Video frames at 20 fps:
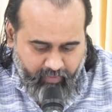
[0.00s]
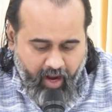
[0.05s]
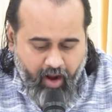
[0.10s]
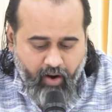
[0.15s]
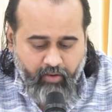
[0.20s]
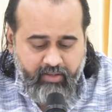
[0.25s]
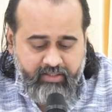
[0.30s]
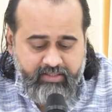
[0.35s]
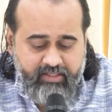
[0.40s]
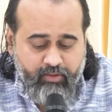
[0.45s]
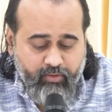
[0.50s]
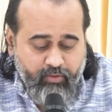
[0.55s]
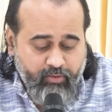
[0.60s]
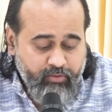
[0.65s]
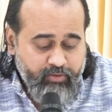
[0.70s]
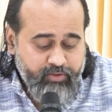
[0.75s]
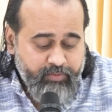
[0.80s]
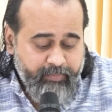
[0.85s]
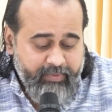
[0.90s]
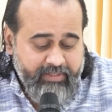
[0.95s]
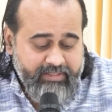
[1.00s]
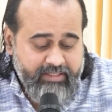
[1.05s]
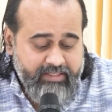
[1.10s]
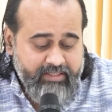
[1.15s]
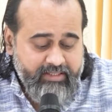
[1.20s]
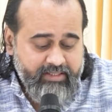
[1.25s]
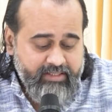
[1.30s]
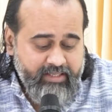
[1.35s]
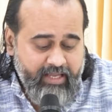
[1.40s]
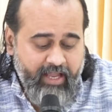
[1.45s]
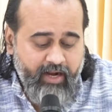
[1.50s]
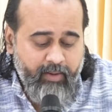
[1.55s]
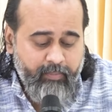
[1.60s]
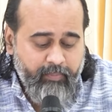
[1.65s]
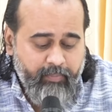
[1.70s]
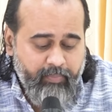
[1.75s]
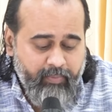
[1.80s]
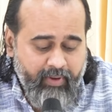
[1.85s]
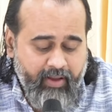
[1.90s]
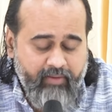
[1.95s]
How does a guru's presence help
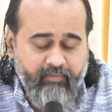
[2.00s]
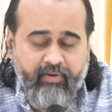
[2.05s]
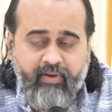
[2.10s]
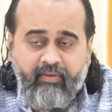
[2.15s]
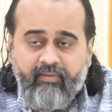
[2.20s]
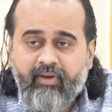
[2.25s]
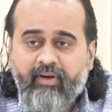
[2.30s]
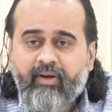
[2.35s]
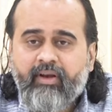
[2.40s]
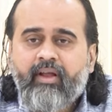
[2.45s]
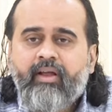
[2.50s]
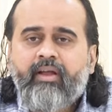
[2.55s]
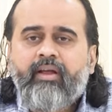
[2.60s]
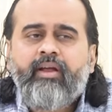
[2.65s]
everyone?